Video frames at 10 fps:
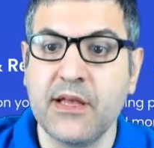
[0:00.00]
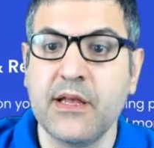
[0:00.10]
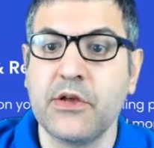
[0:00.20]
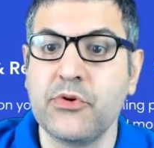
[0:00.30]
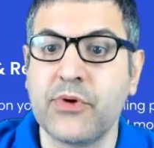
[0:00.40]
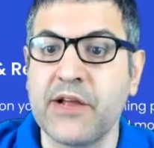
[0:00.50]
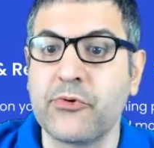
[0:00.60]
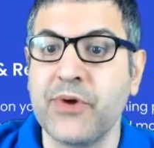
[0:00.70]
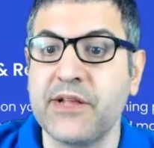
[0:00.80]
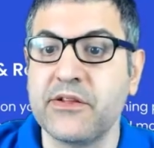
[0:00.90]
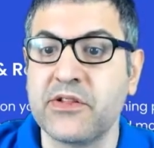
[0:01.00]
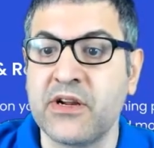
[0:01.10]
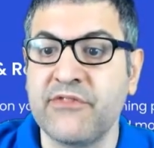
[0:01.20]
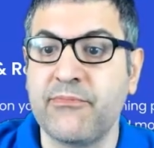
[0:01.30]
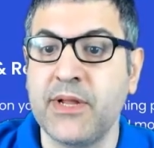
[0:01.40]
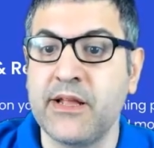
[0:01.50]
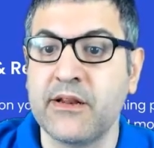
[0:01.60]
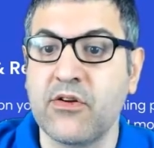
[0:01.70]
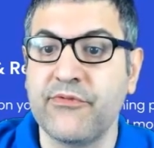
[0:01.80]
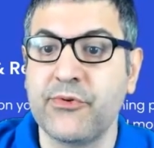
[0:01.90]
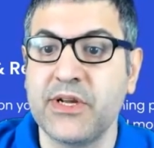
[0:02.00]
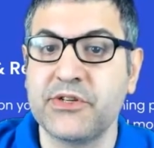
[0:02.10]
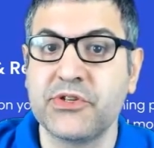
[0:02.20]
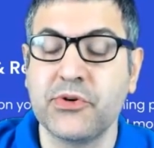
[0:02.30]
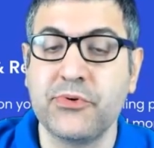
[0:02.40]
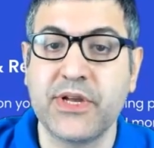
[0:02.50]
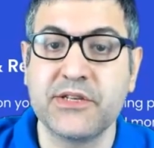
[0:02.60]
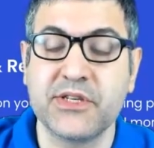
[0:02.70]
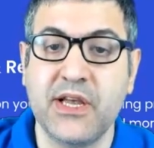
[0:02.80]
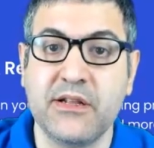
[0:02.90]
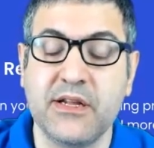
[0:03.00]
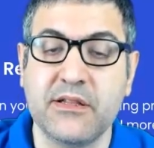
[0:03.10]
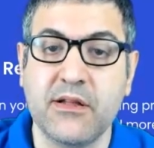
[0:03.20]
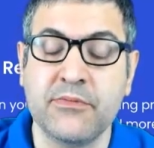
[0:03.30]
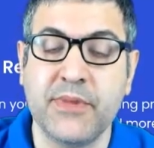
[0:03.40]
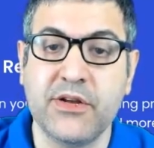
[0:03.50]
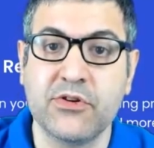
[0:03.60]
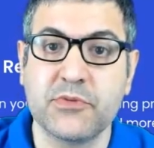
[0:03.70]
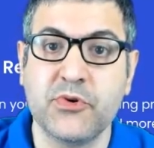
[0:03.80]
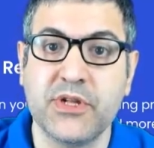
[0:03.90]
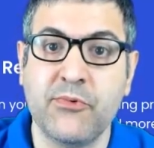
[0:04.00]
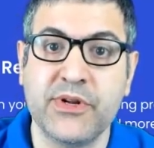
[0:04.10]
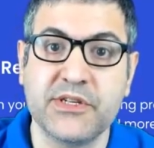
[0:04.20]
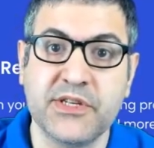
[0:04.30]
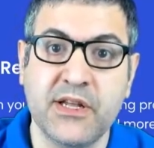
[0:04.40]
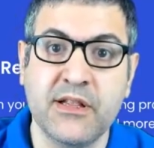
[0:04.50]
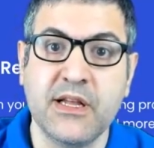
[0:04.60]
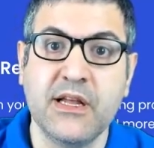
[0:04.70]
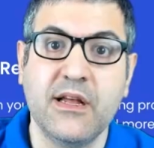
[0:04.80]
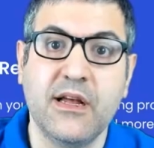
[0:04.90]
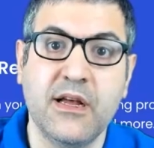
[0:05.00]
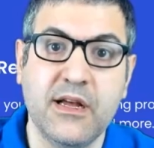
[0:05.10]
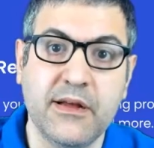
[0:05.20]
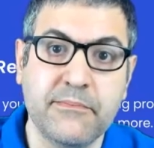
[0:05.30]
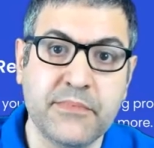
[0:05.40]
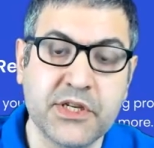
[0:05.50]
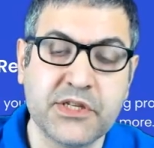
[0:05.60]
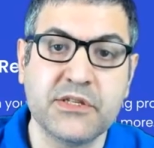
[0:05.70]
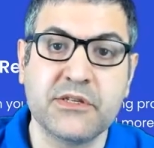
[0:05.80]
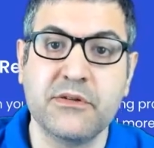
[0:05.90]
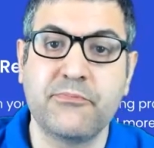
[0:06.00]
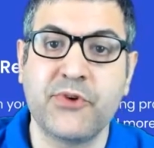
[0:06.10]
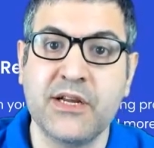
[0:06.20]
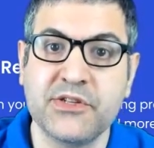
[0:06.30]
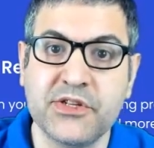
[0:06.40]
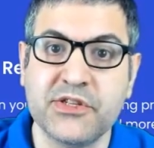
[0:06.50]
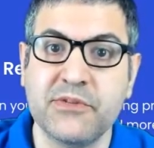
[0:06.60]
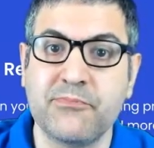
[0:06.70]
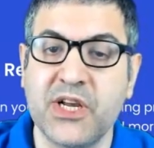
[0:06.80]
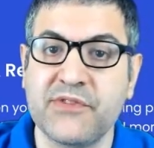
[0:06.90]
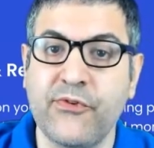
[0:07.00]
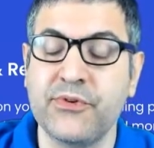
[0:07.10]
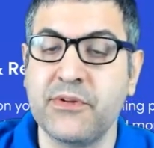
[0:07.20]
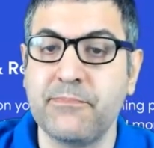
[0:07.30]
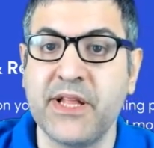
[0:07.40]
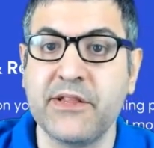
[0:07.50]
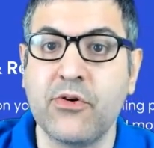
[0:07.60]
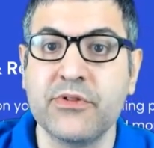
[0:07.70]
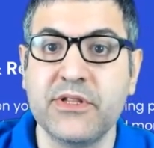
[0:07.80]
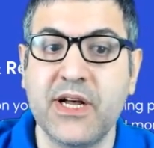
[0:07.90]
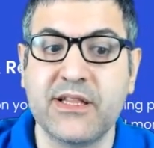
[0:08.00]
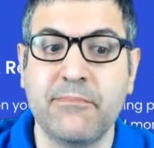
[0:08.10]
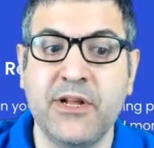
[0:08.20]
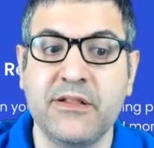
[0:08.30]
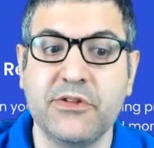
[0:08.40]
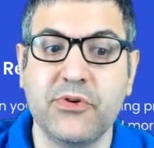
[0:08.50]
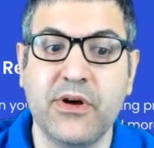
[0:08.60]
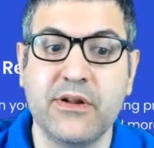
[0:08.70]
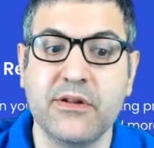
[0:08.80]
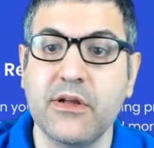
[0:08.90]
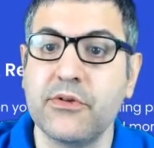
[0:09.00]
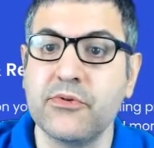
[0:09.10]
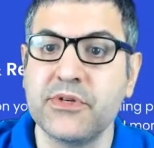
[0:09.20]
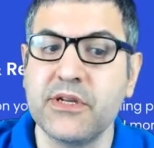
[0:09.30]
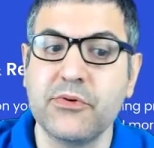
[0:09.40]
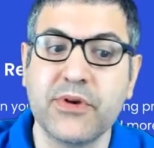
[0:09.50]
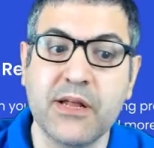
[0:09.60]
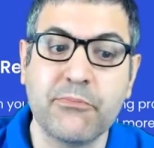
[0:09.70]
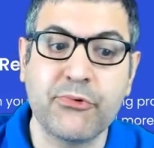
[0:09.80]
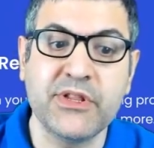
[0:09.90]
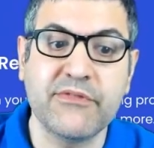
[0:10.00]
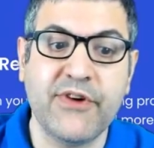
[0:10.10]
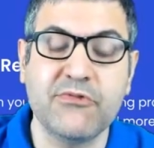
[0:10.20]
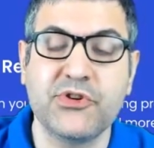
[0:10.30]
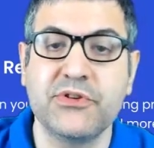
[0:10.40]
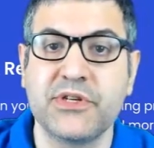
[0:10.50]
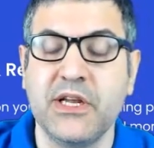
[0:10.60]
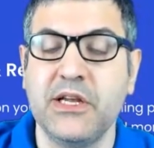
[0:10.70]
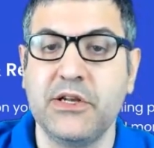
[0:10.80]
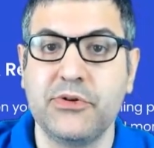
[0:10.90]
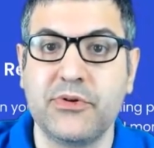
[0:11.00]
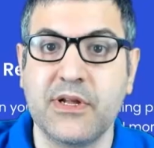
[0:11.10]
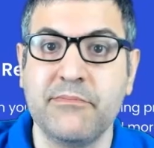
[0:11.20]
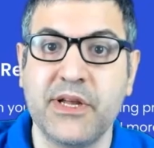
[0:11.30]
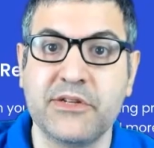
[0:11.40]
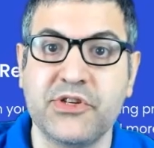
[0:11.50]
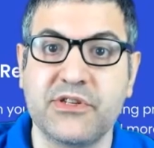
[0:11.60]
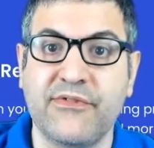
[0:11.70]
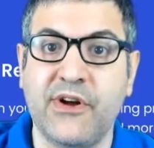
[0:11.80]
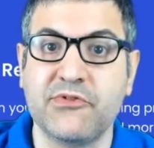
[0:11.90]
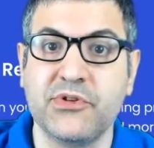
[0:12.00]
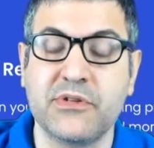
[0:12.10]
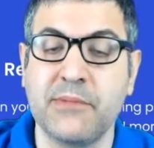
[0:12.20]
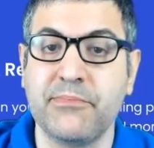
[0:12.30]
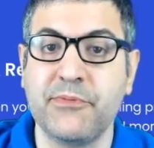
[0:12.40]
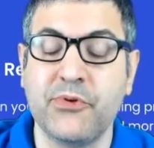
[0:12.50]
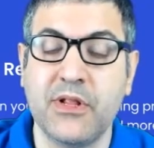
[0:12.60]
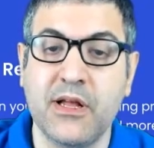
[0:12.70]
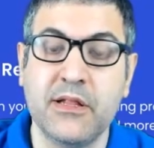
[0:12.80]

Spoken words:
You can create the tariff plan configuration. So you can say that on my hotspot, I want to sell this is the price for depending on the data plan that you are using. You can print vouchers. You can make just vouchers, and people